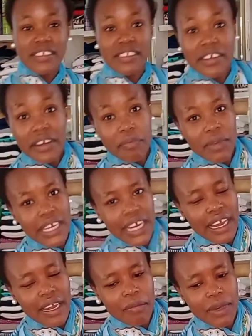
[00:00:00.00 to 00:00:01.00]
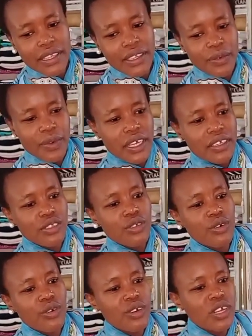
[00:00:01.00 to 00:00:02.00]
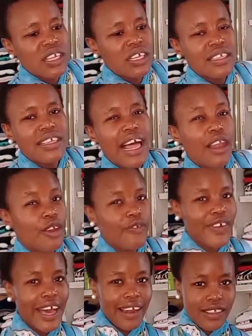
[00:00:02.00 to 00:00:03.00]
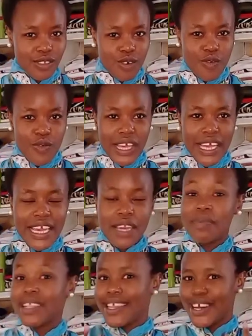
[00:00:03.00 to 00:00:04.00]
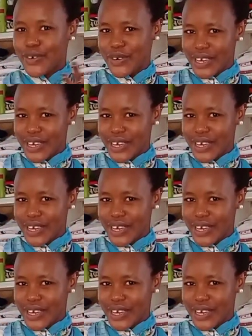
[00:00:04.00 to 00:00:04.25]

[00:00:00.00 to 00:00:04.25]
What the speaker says: It is cream in color, by the way, so a lot of colors going in, but they are